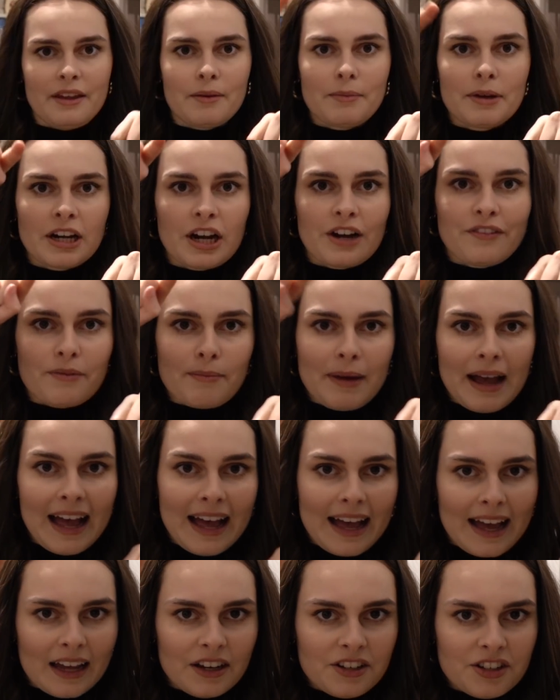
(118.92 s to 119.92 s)
I'm gonna go from
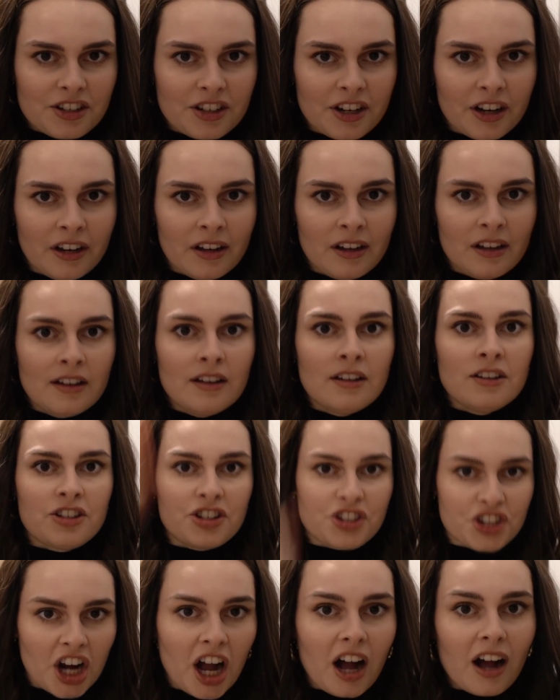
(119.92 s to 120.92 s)
Adge to
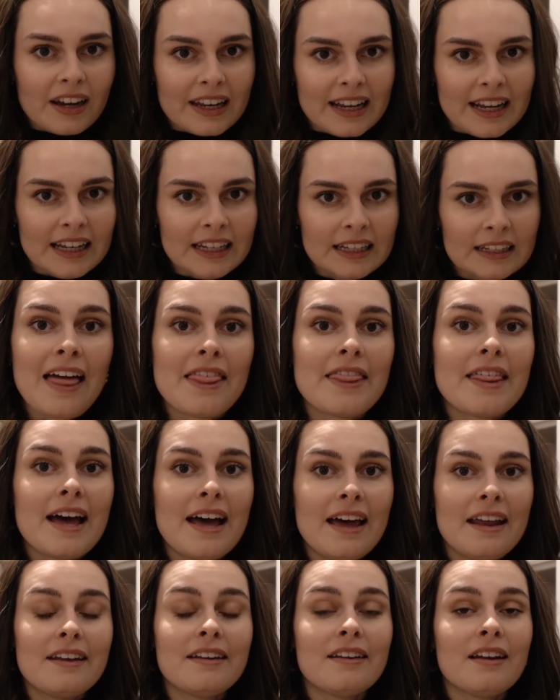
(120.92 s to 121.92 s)
Charlie, and
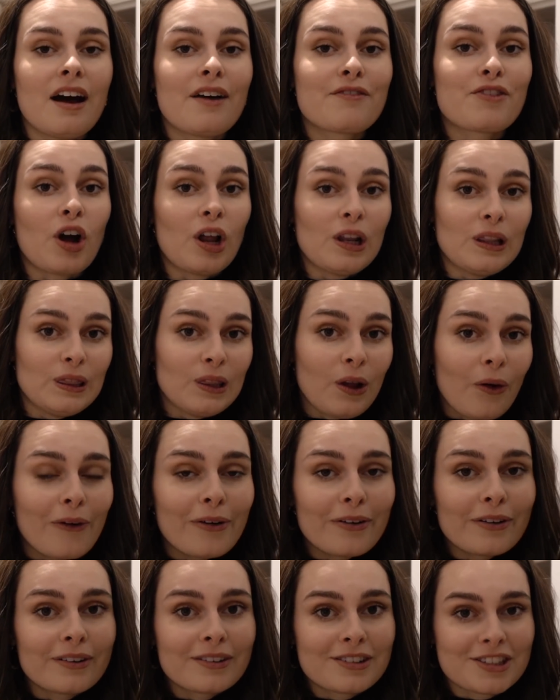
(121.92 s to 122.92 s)
then I've got a
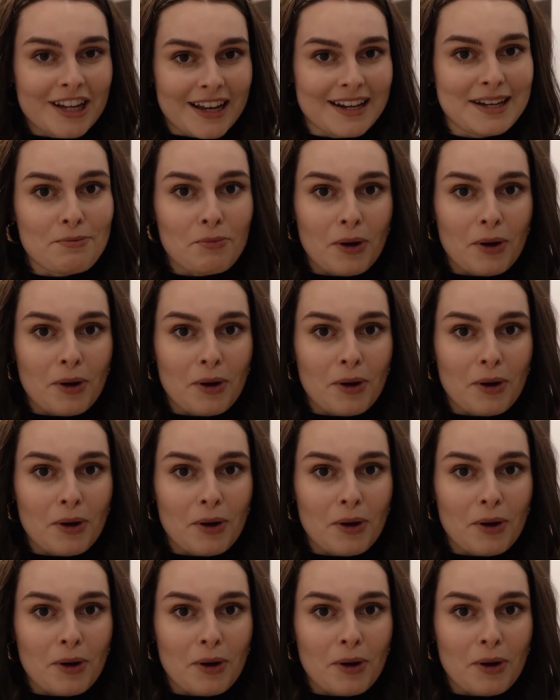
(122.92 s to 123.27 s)
long journey